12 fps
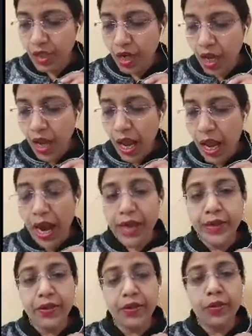And
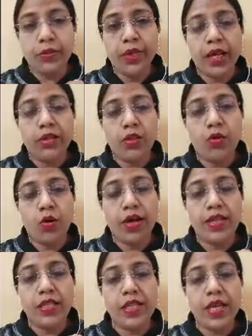then the lawyer says